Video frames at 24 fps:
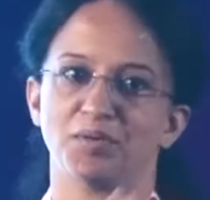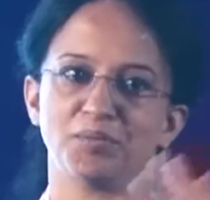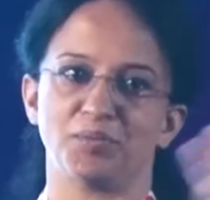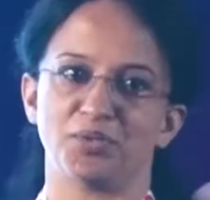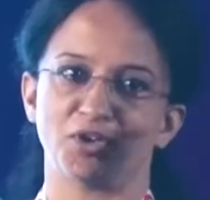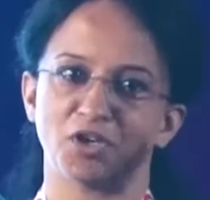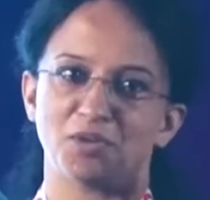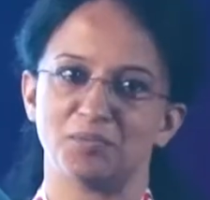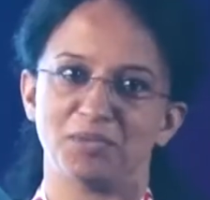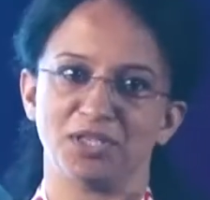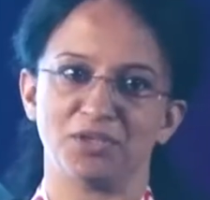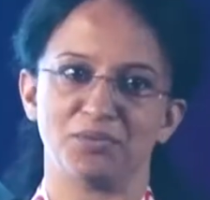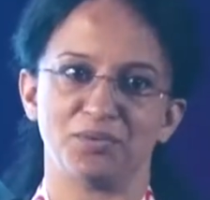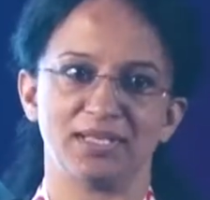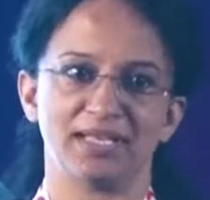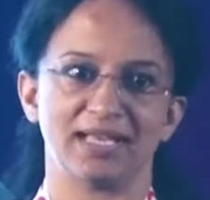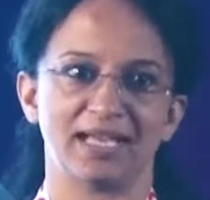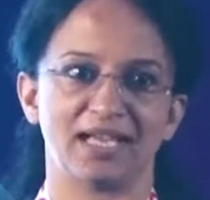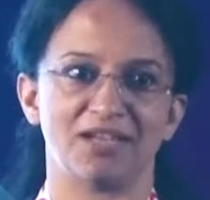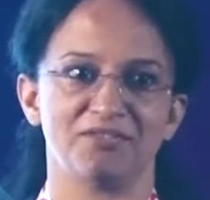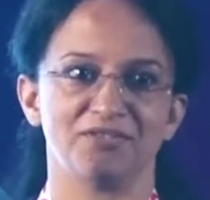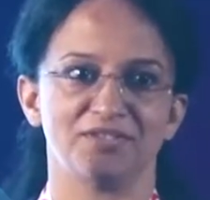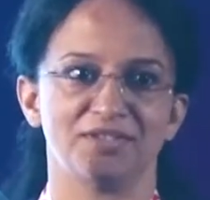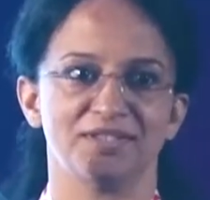Probably we'll
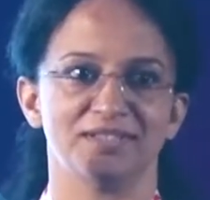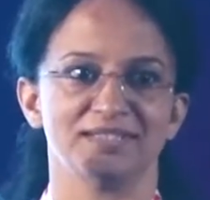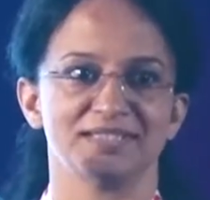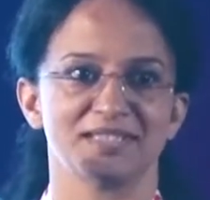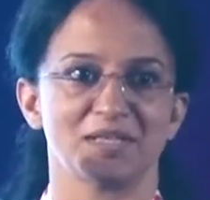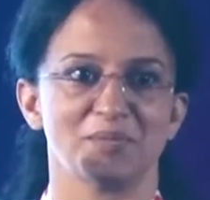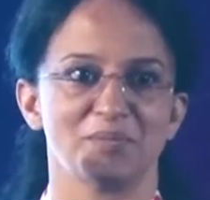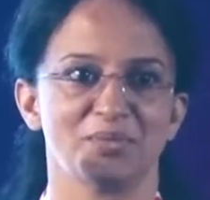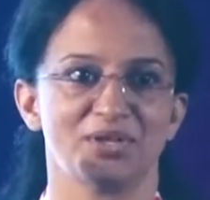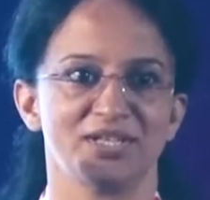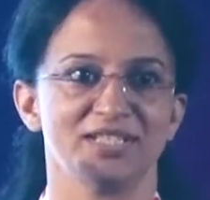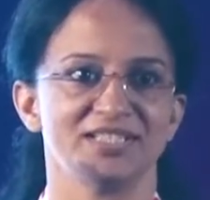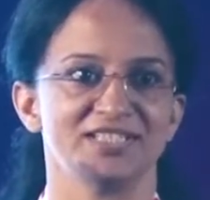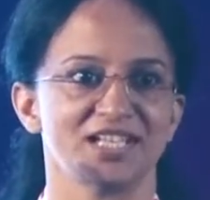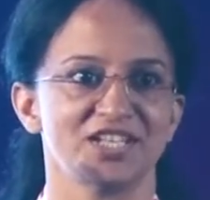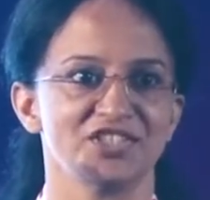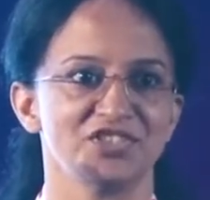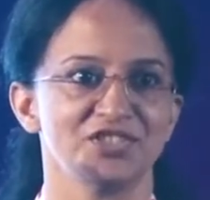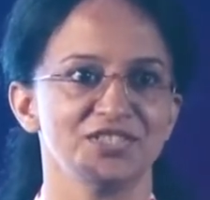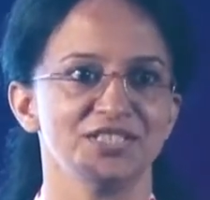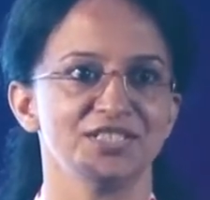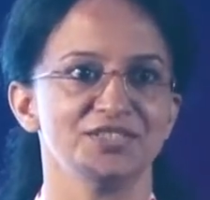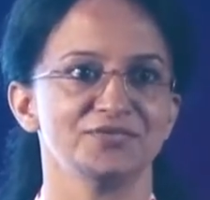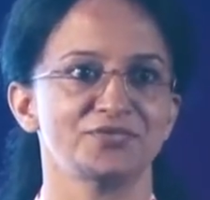have separate
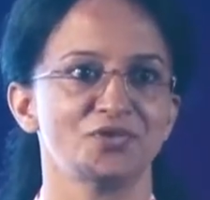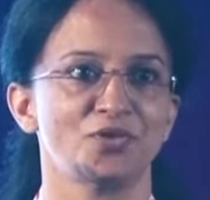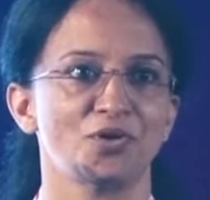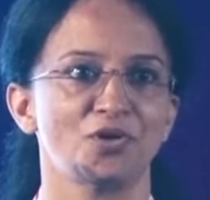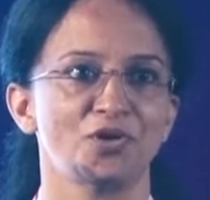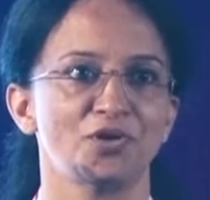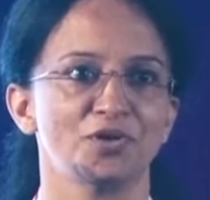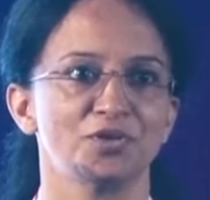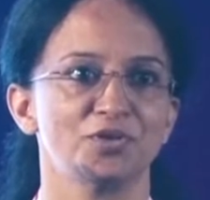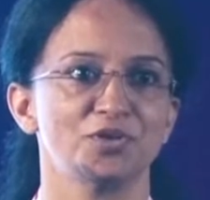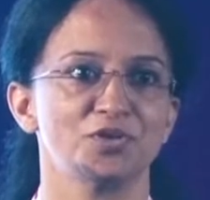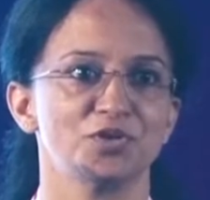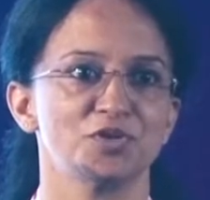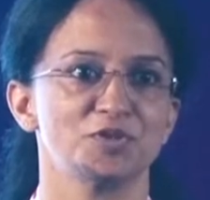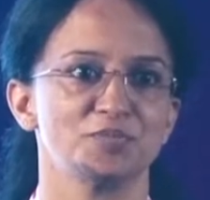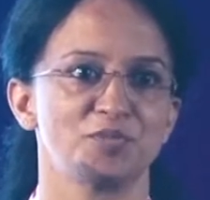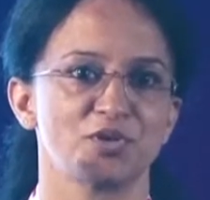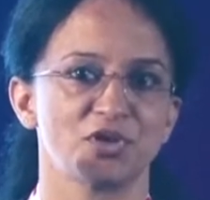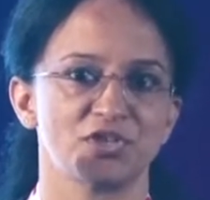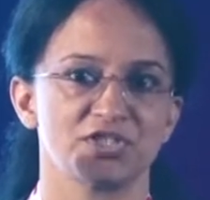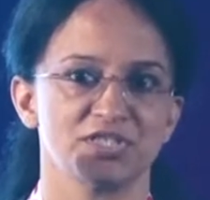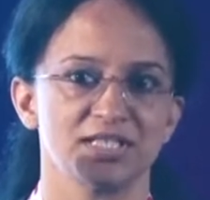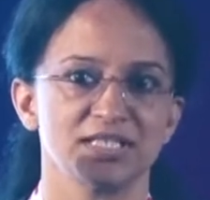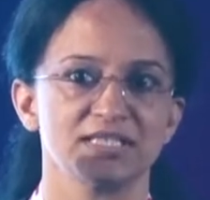sessions for those
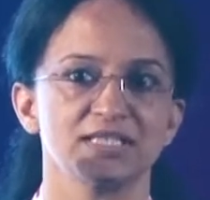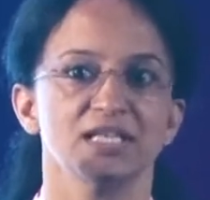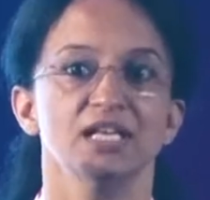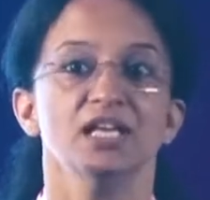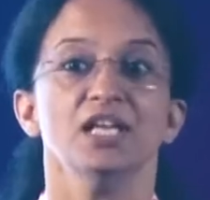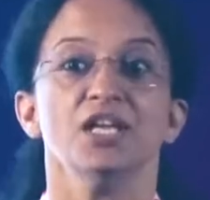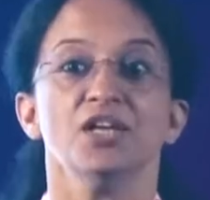projects,